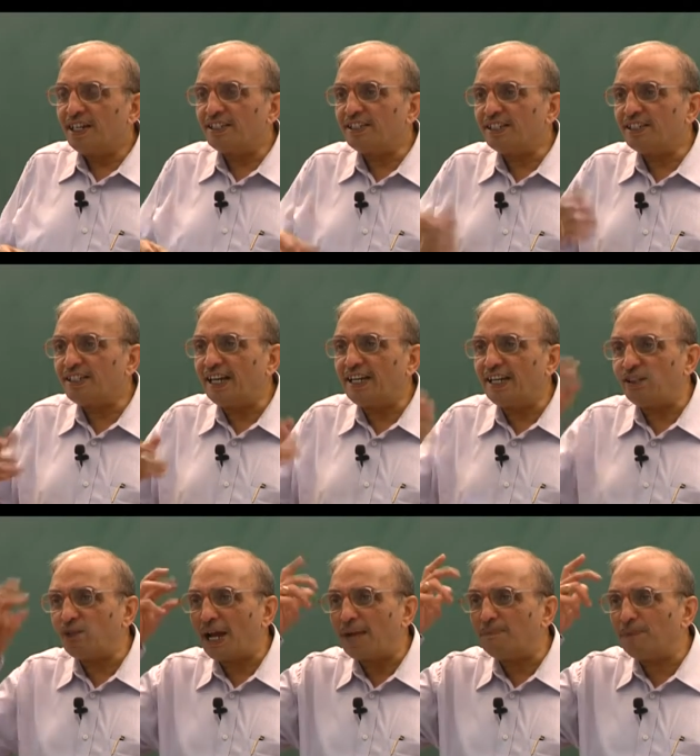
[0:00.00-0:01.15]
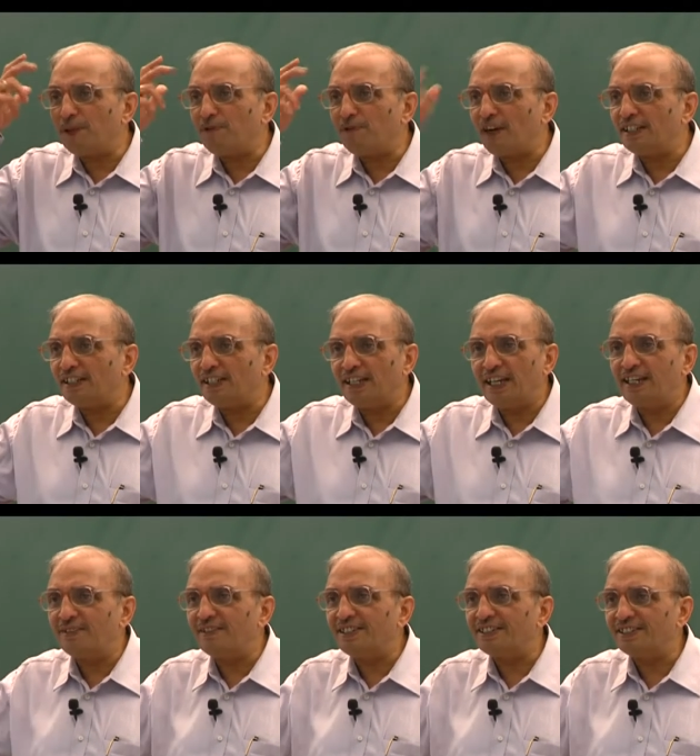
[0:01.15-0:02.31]
has decided to amplify the
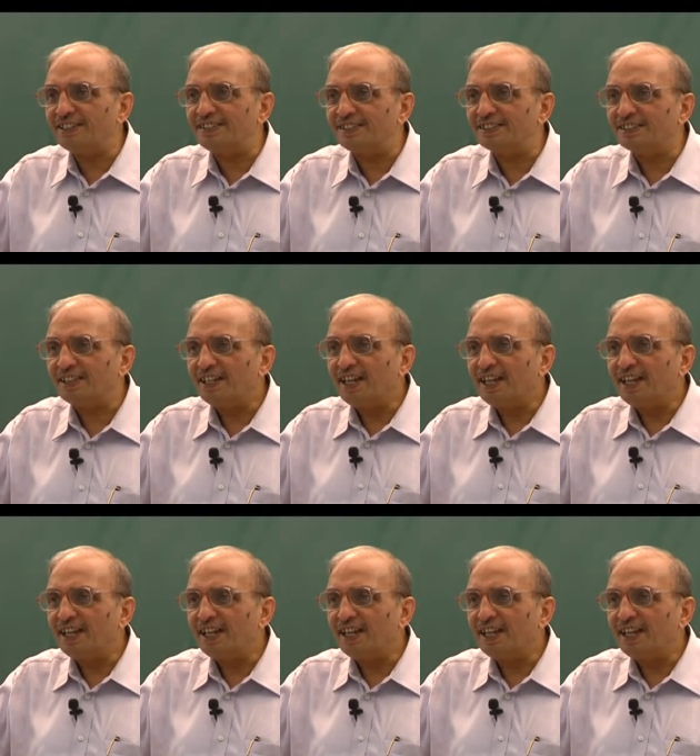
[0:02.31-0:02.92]
negative instances